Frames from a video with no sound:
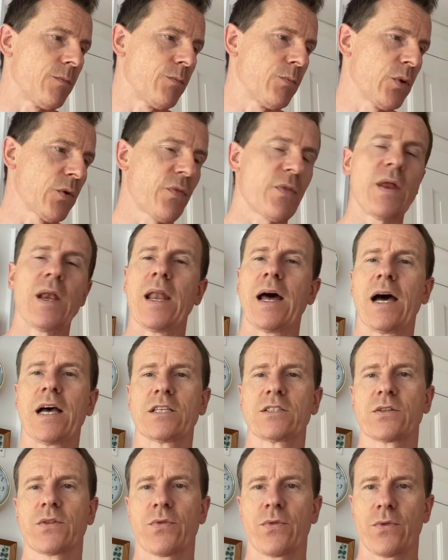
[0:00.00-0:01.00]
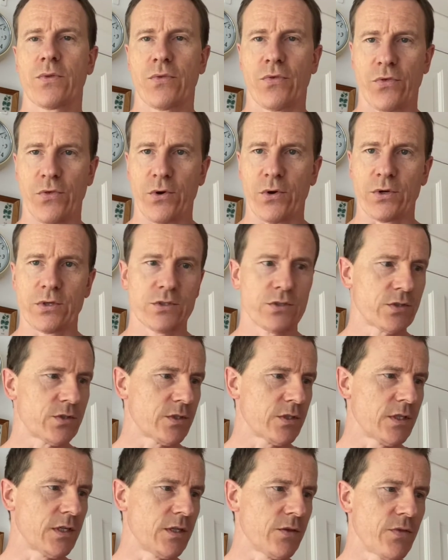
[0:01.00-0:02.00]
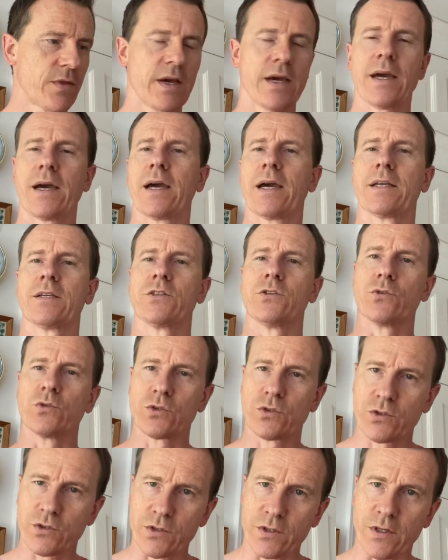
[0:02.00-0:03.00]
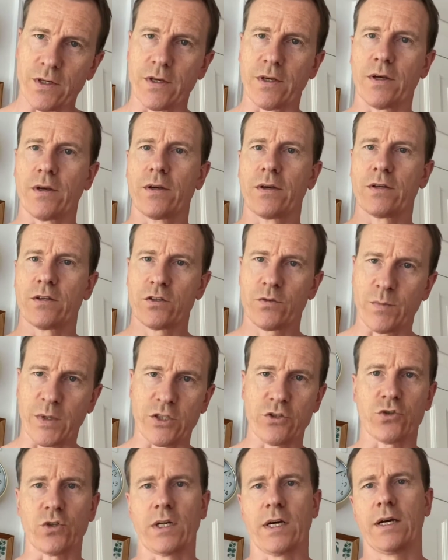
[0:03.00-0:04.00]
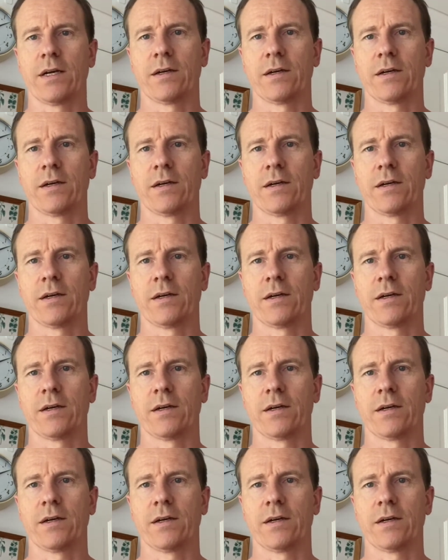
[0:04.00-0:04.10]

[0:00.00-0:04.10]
put the last third in there and use a spatula